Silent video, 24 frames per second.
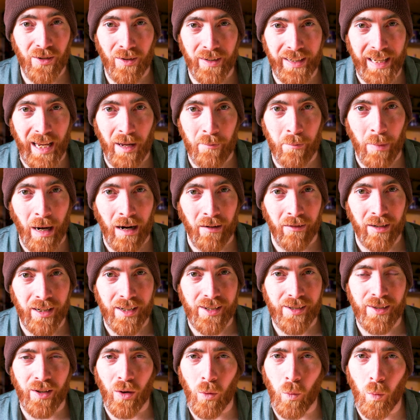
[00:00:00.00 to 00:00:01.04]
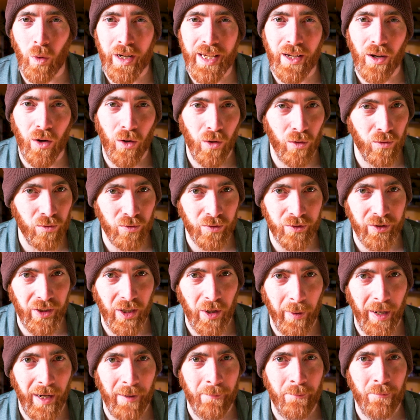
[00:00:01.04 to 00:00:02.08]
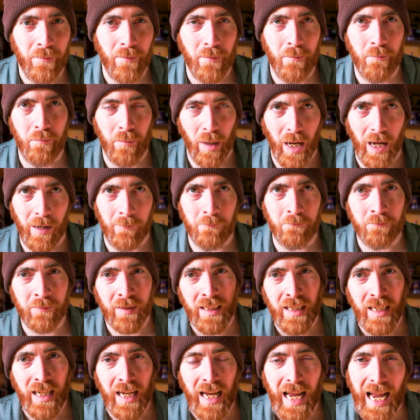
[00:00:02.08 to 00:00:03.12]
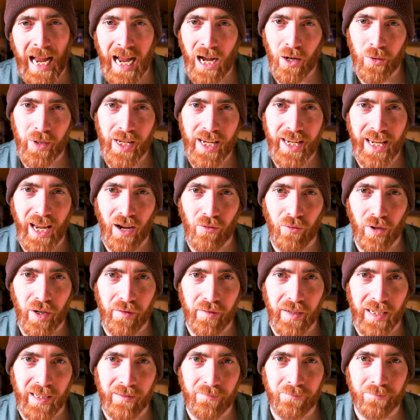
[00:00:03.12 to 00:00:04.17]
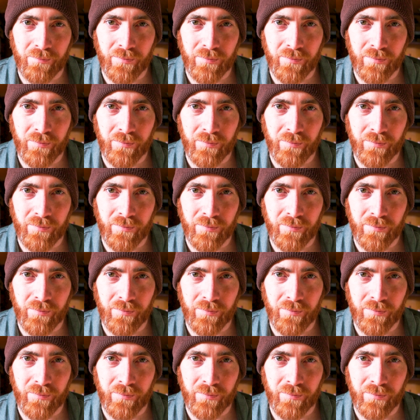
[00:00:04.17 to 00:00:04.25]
not get embarrassed. We all do it. But how do you get rid of it